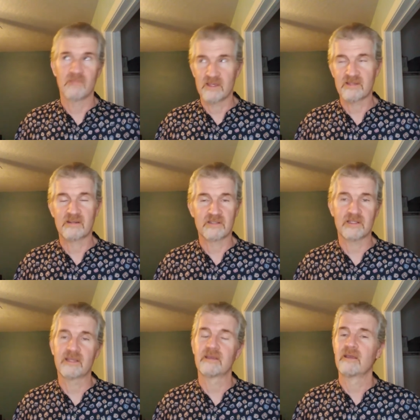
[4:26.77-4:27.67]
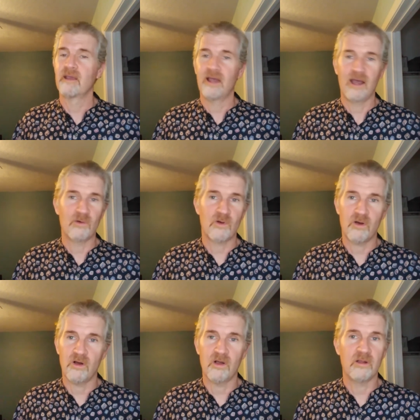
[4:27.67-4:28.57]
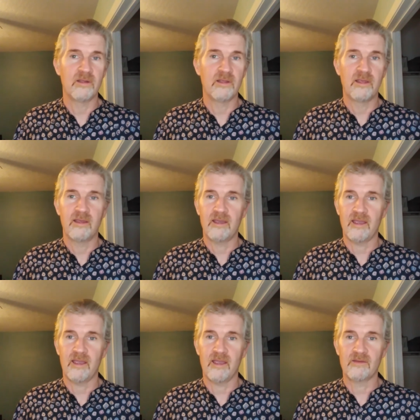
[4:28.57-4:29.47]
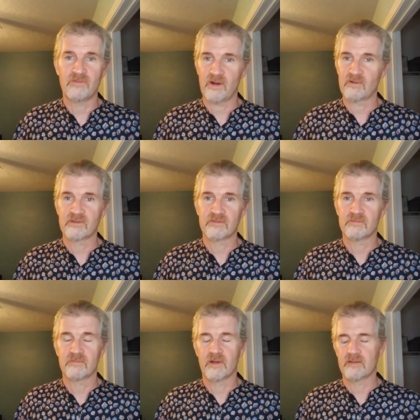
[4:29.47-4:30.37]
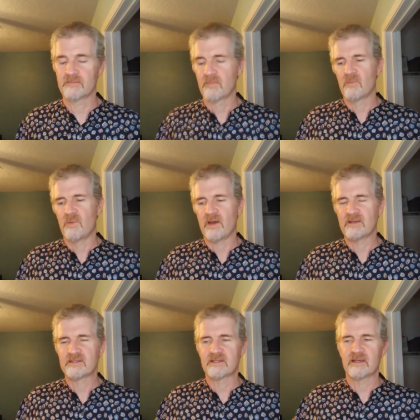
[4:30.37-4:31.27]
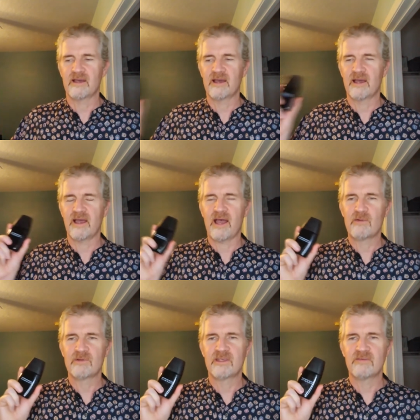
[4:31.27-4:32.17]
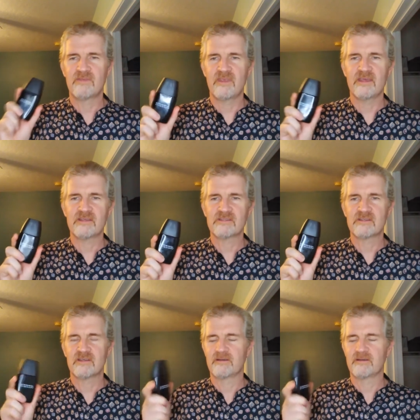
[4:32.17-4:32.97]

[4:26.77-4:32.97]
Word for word: essentially alcohol and fragrance. Right? But uh, I would give this